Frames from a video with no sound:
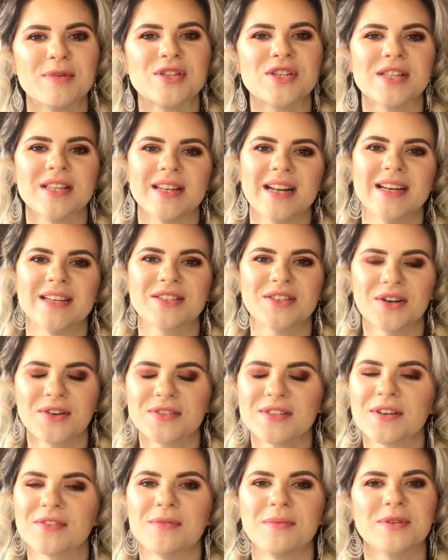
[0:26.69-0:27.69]
is Jelena
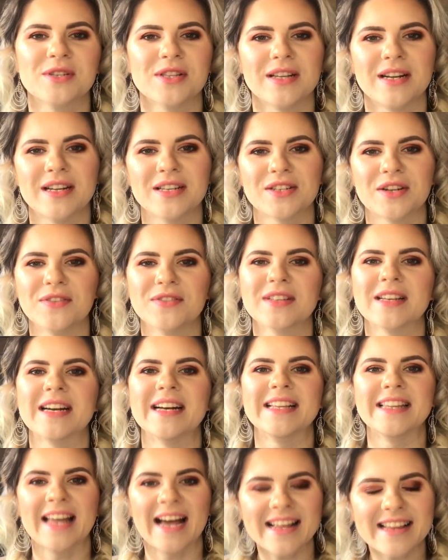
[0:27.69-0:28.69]
Ostrovska from
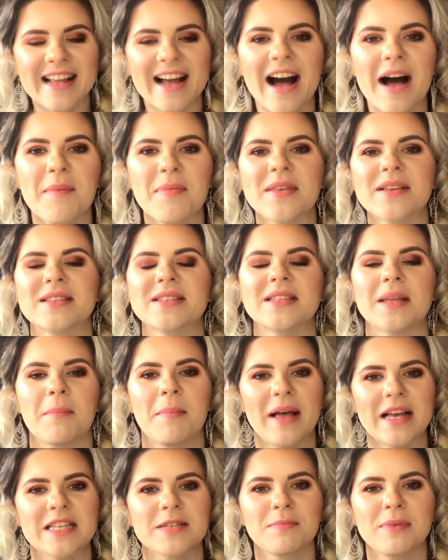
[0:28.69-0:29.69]
JelenaOstrovska.com. This is the
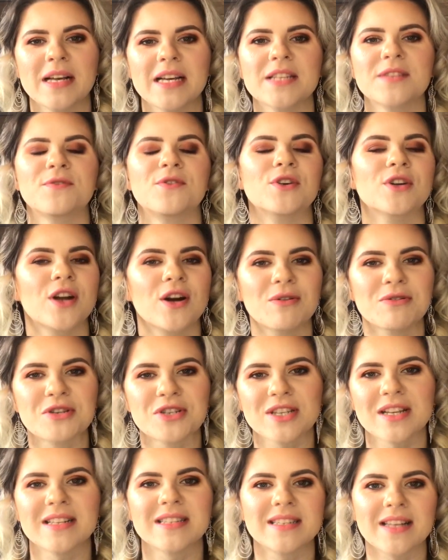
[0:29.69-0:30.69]
best place for
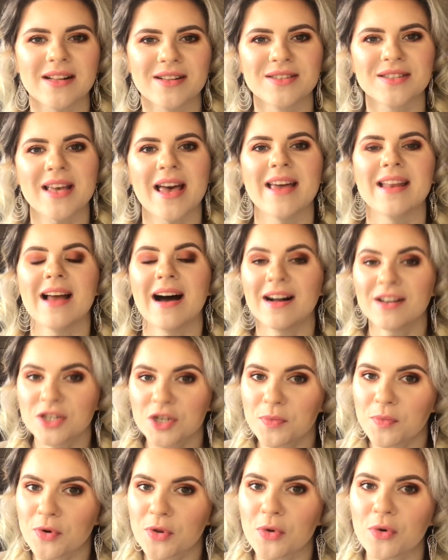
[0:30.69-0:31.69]
coaches, consultants, and
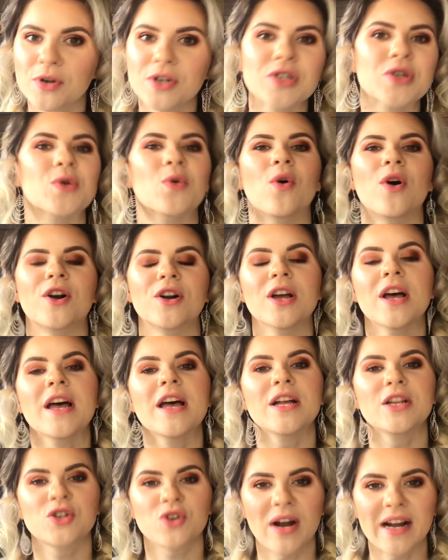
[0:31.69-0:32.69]
entrepreneurs who are
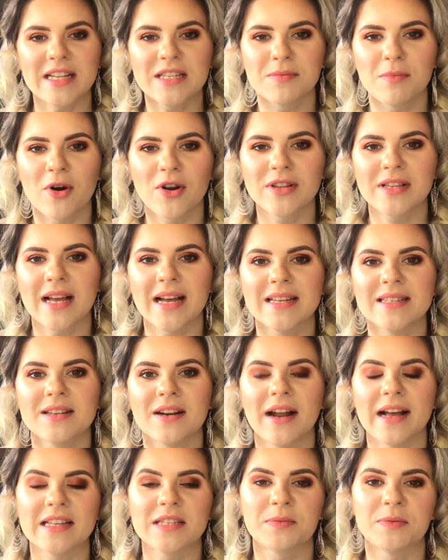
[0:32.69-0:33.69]
trying to monetize
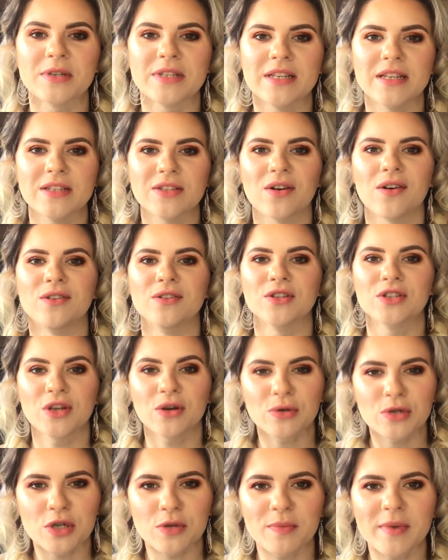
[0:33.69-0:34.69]
their expertise on
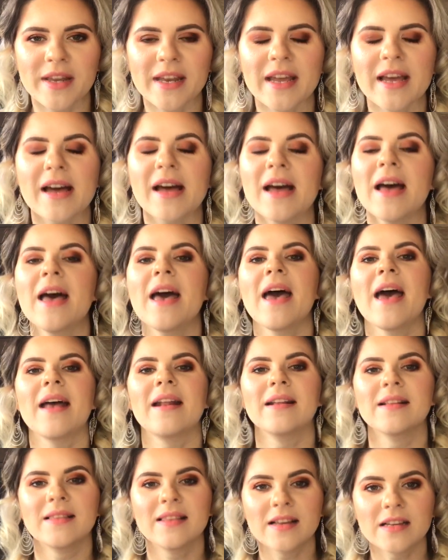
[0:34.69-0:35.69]
social media. And
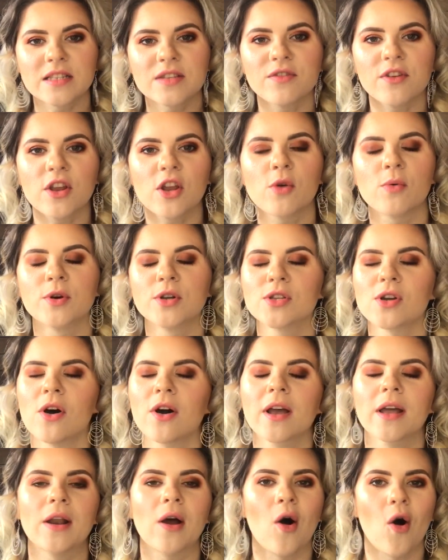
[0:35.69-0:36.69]
in this video, we're
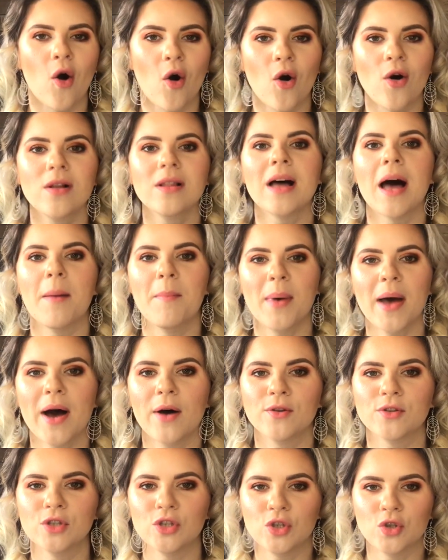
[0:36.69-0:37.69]
talking all
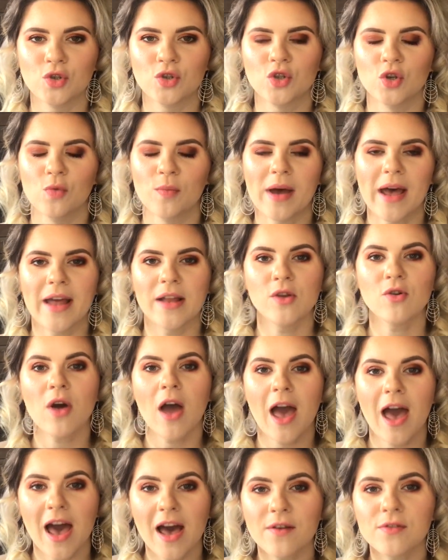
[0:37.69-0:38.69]
about YouTube. And you
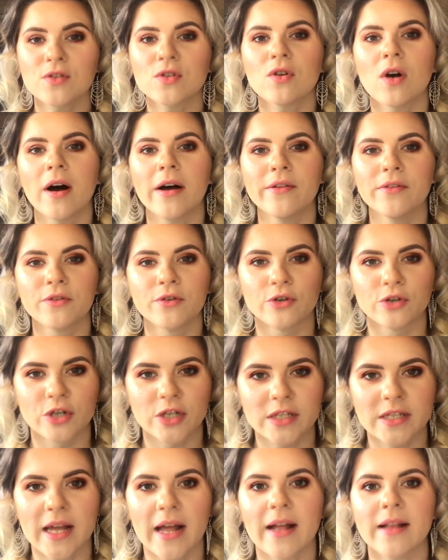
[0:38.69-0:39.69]
have to
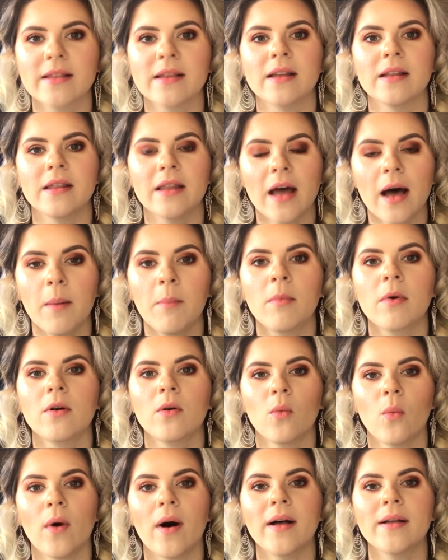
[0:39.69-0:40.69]
understand the
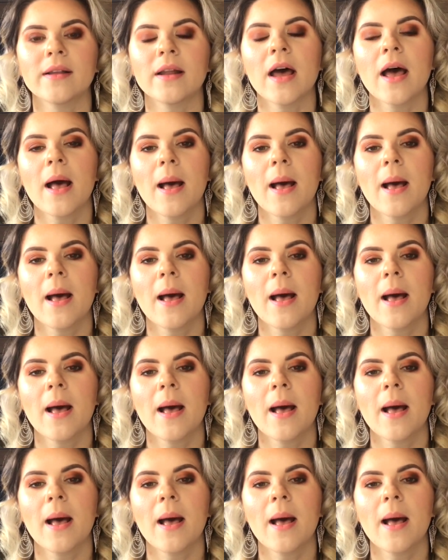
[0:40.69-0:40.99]
#1